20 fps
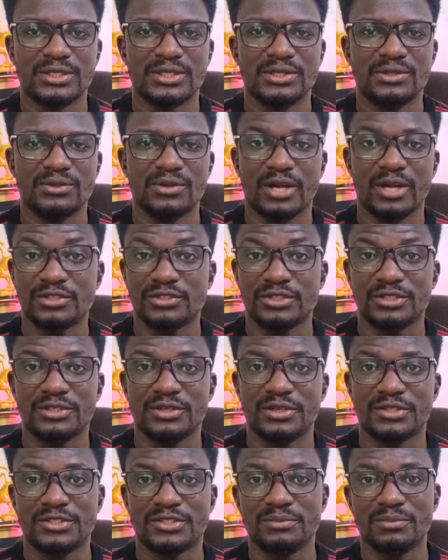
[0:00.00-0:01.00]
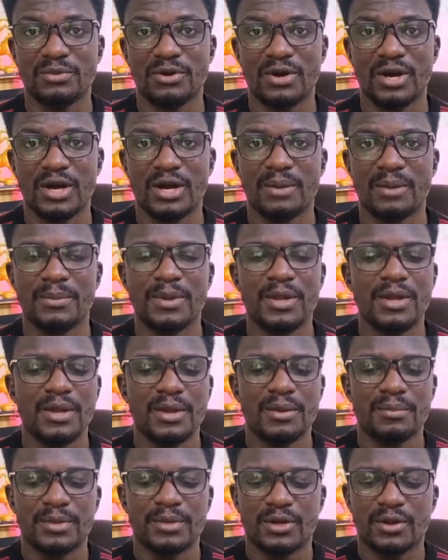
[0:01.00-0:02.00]
you're actually causing more harm,
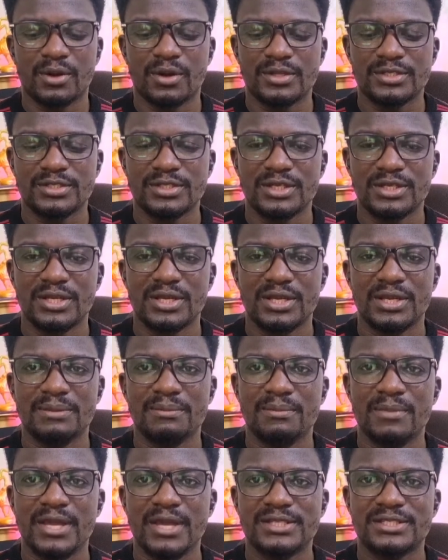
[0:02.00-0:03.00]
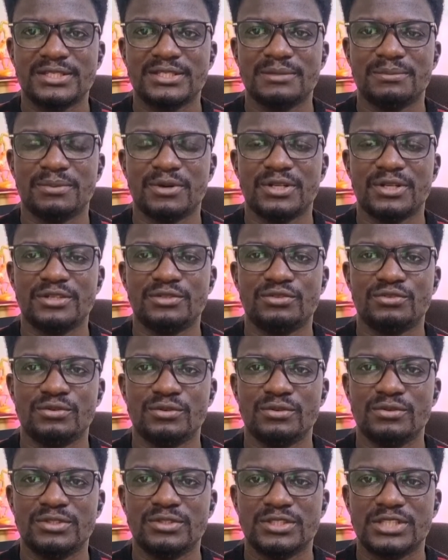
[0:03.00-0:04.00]
because it makes the body to
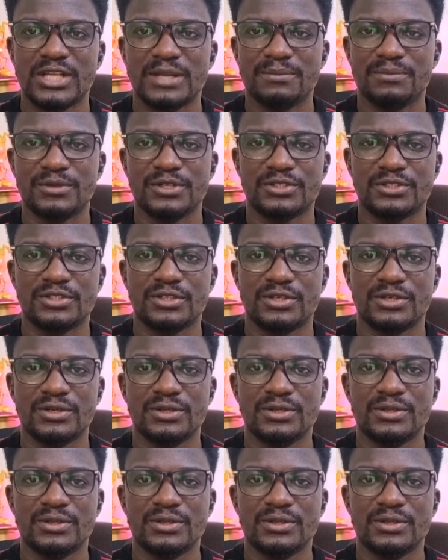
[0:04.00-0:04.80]
lose temperature